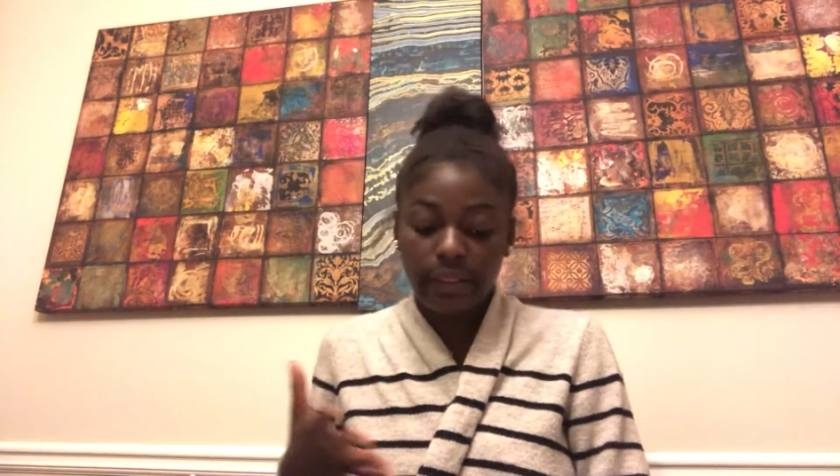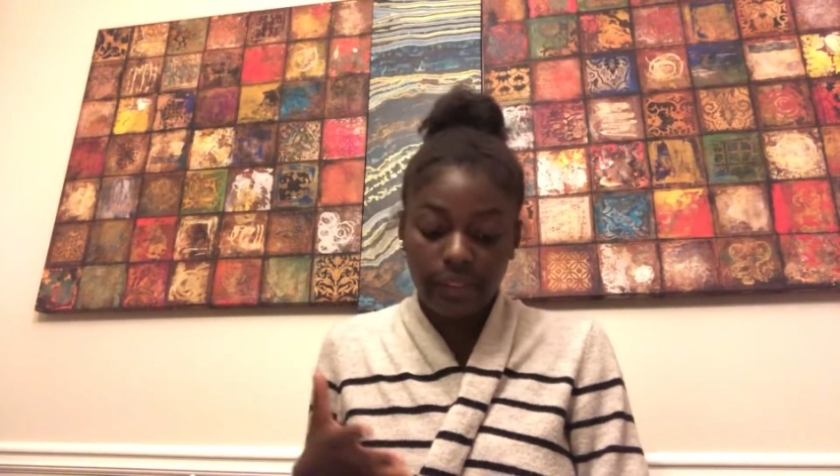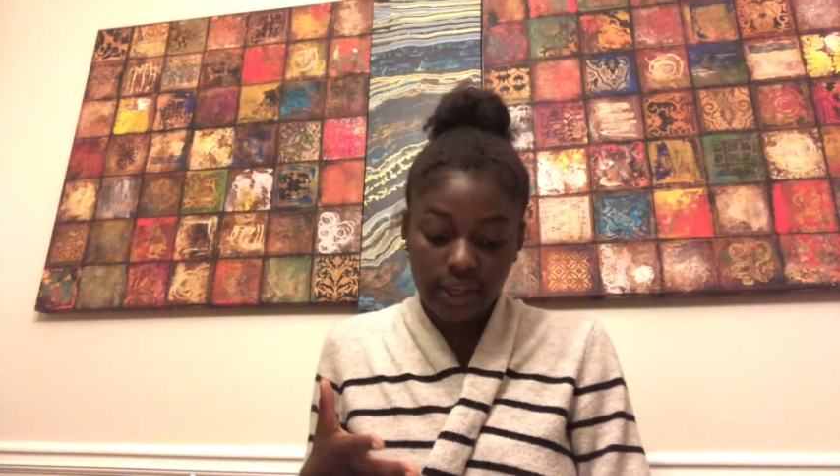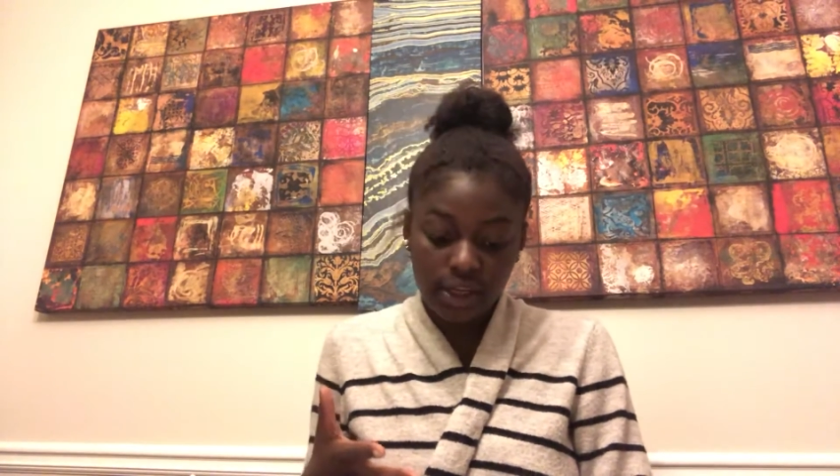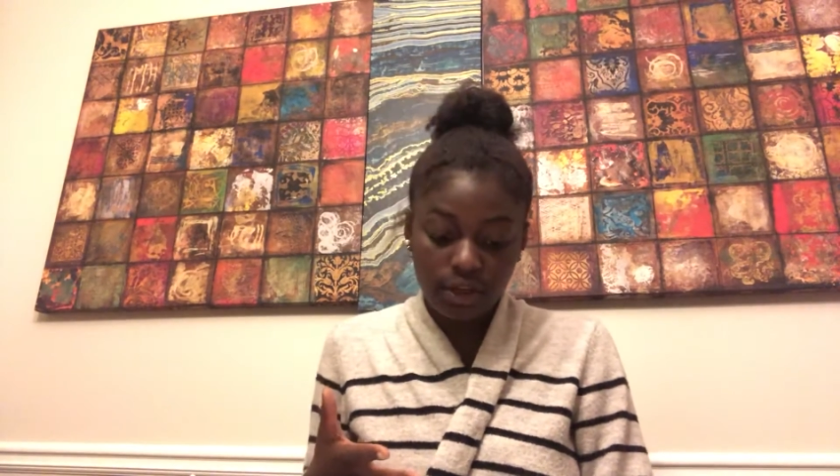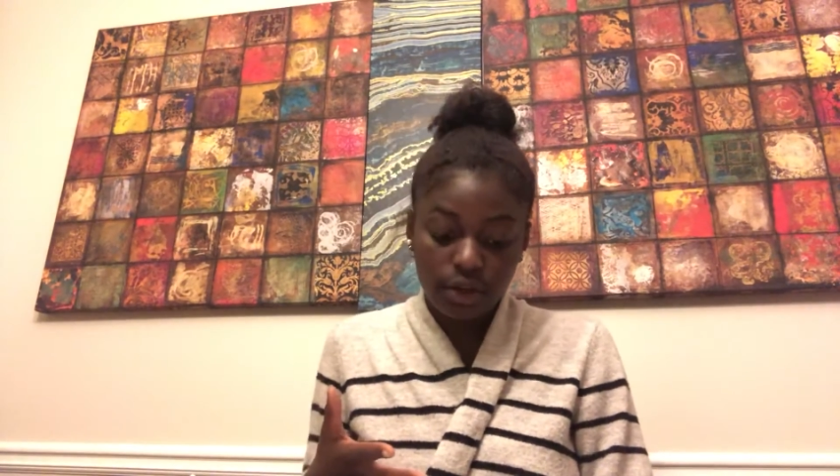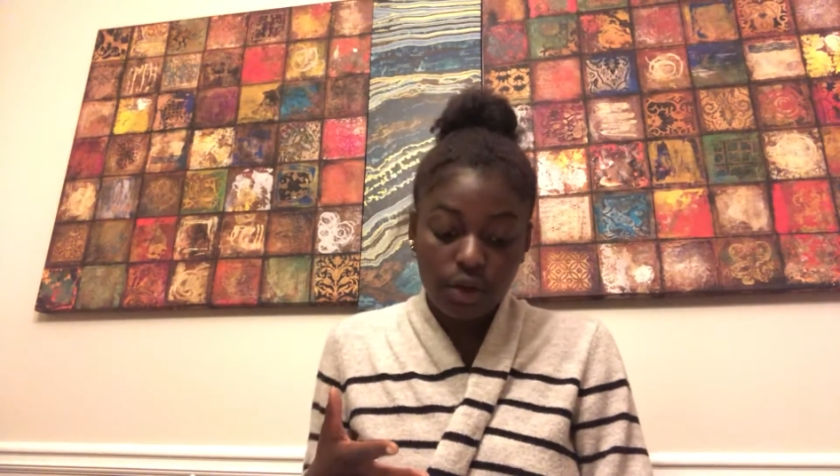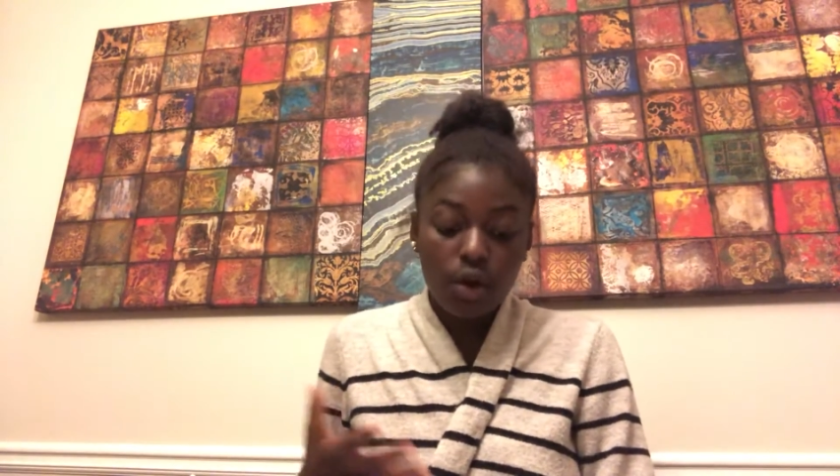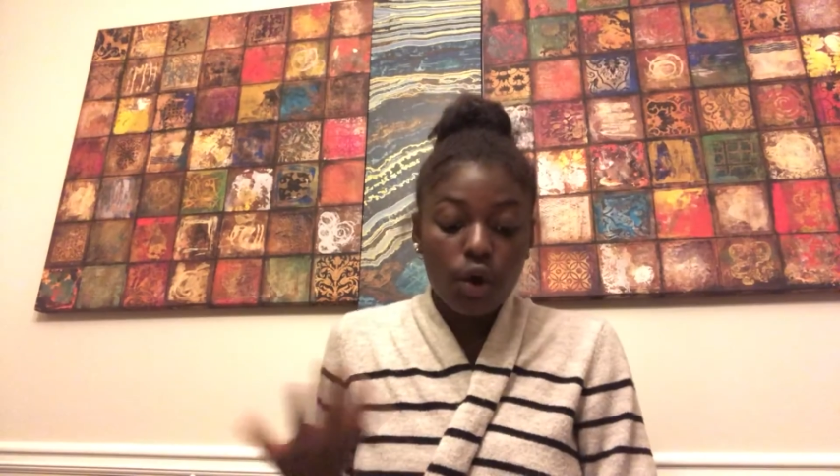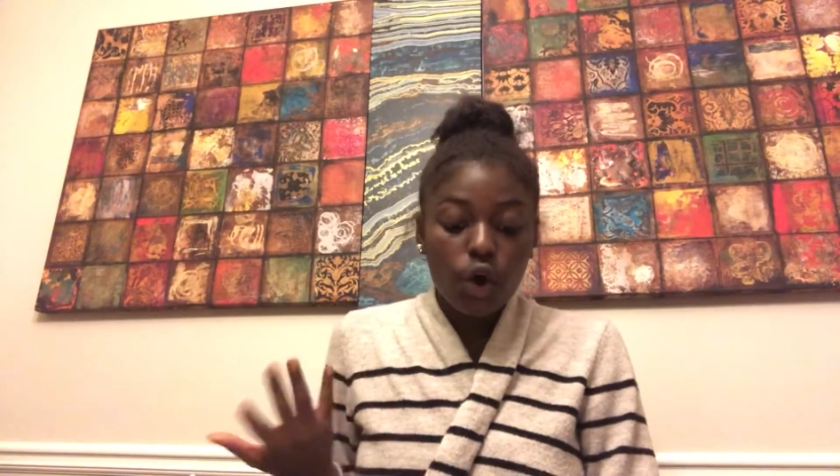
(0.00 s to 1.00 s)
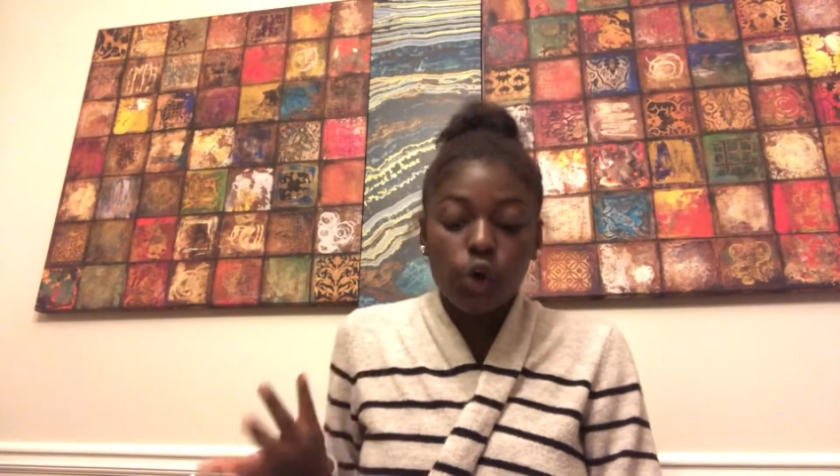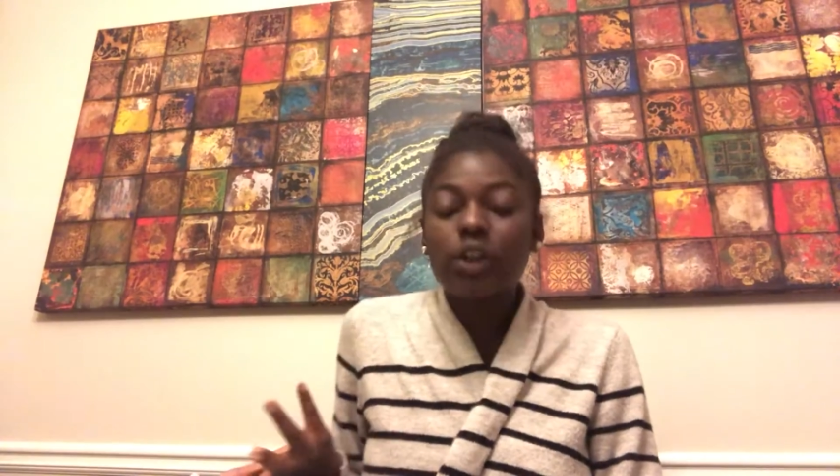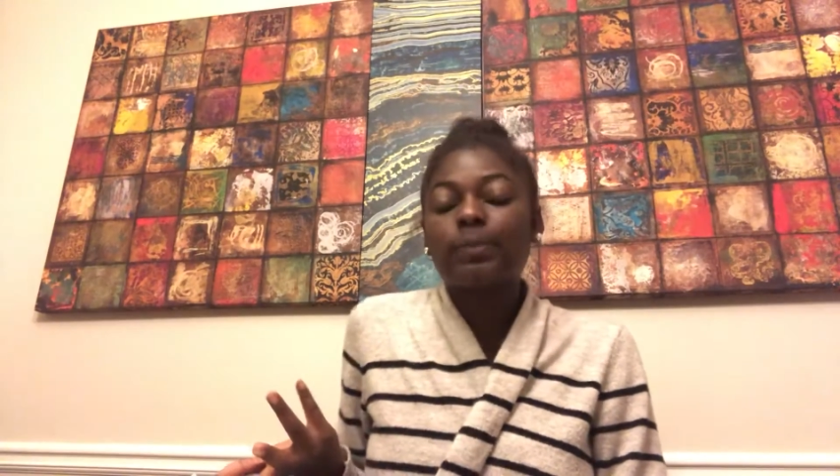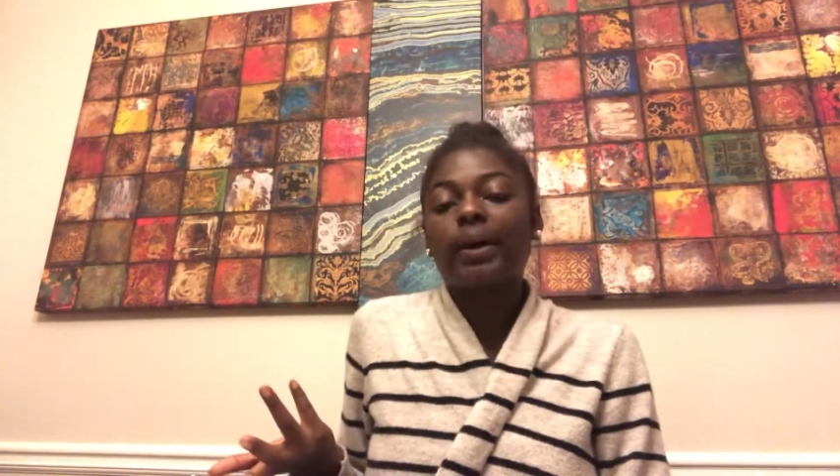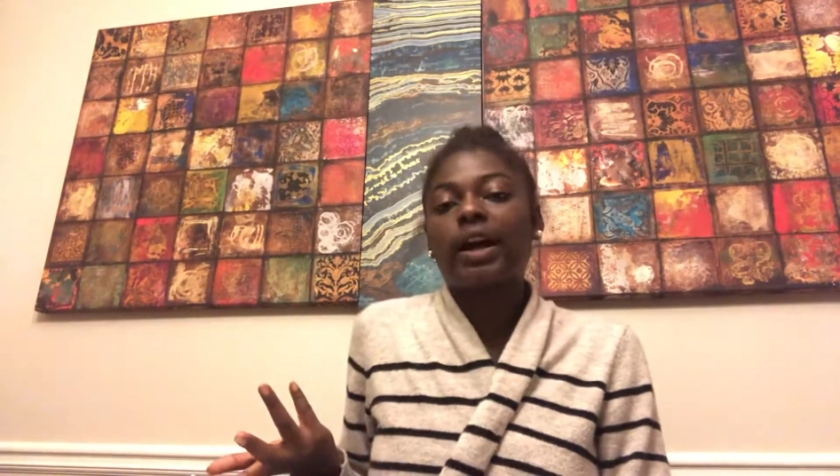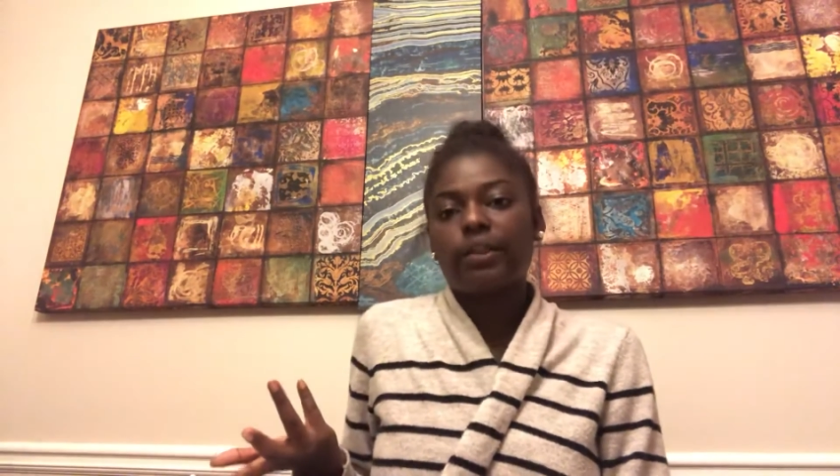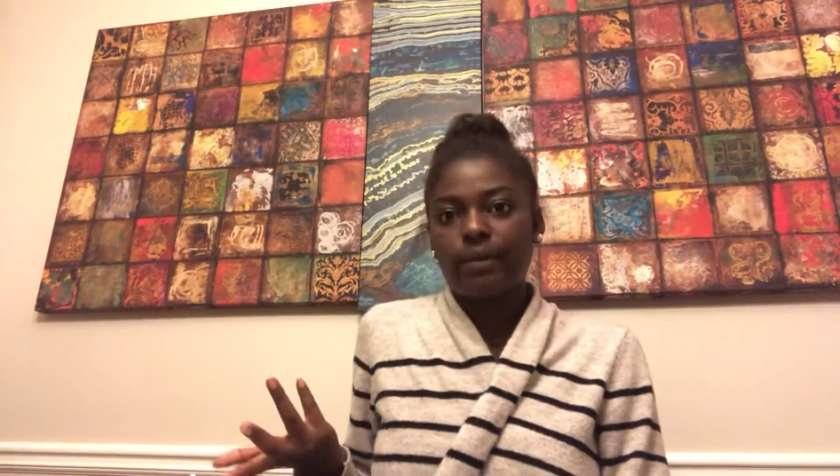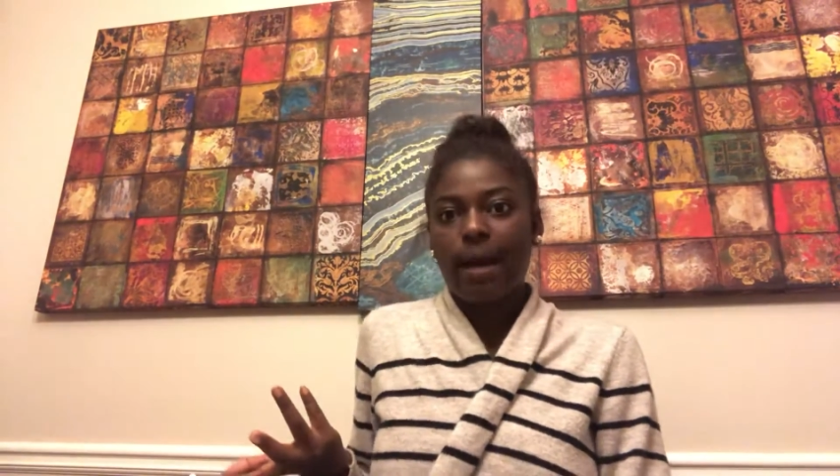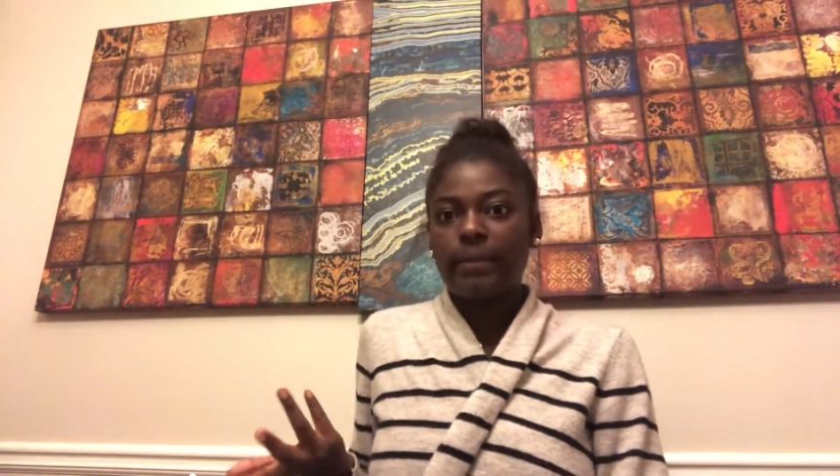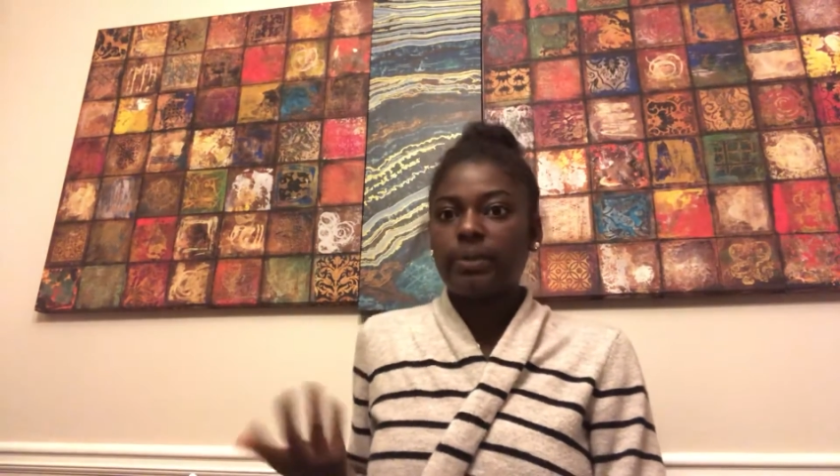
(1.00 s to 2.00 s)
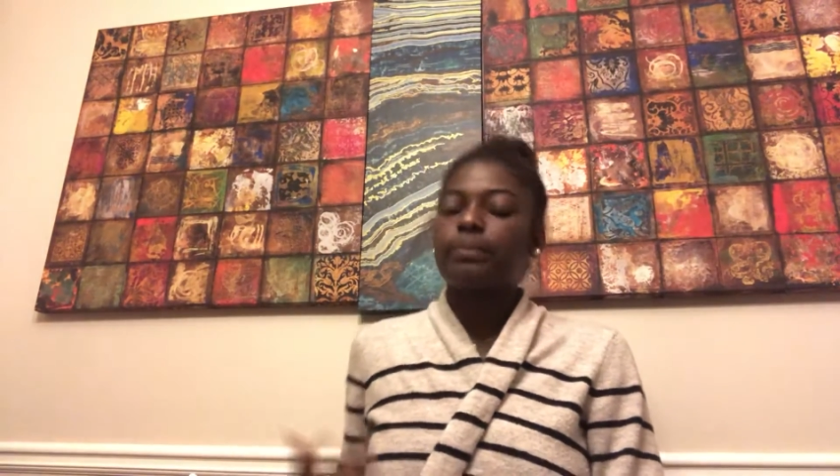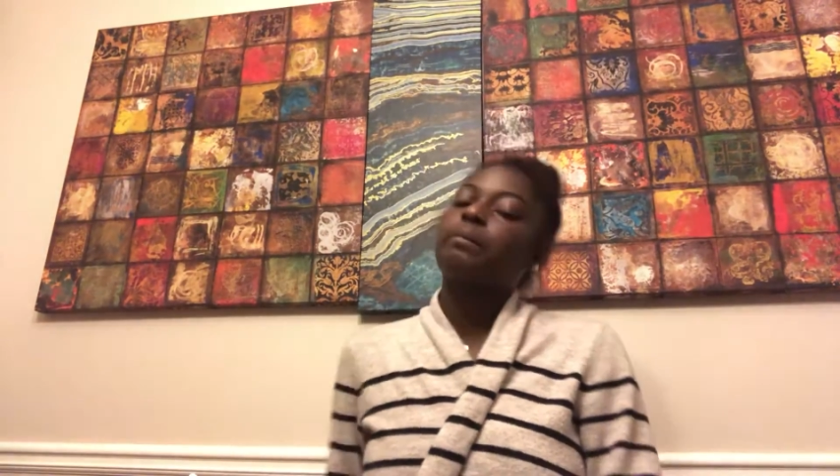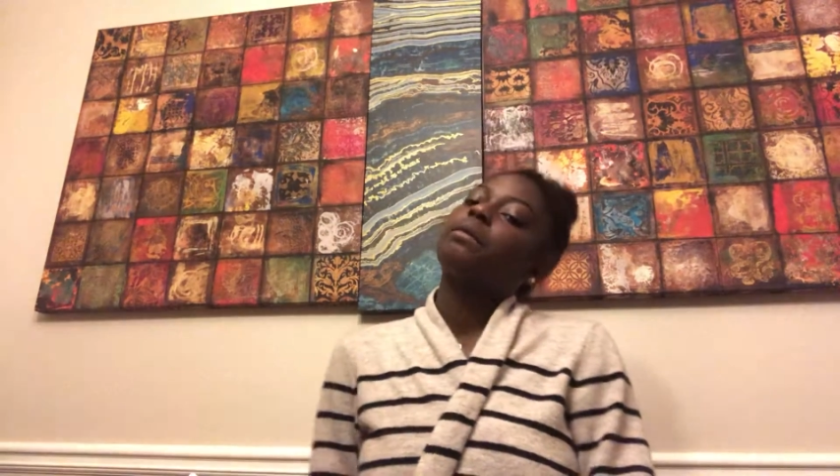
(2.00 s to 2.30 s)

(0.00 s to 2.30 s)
Think. Who was Buckeye the Rabbit?